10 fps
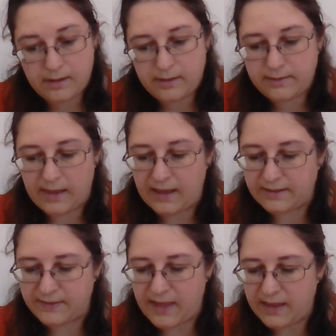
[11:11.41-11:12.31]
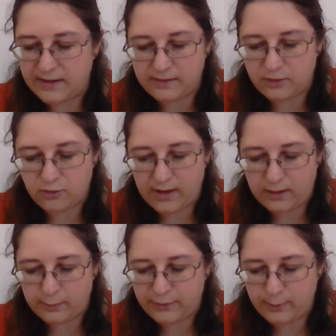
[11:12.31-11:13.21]
"Sad, then, is the
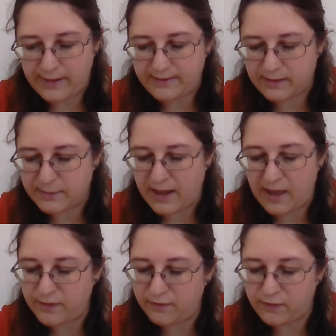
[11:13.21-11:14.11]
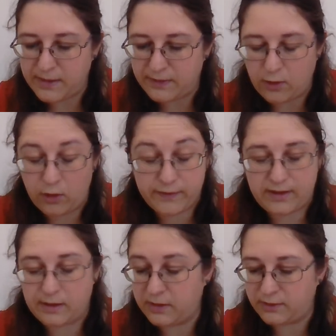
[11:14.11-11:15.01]
trial which awaits him, and heavy for me the office
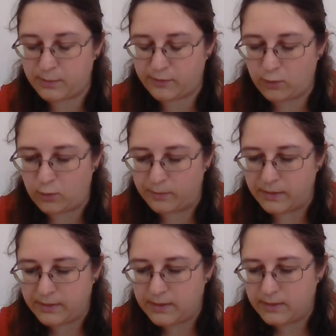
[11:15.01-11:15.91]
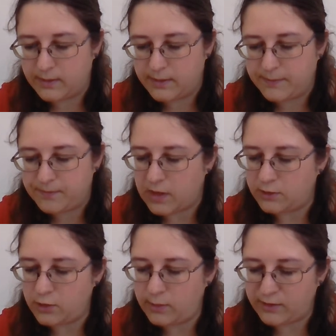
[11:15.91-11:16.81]
I must perform.
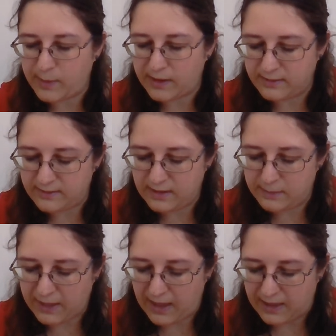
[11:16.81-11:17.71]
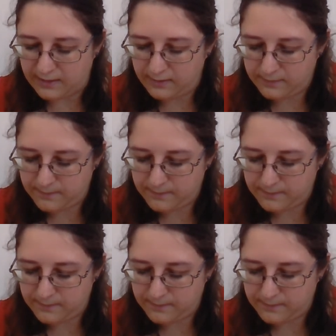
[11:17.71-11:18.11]
Do you expect to see him again?"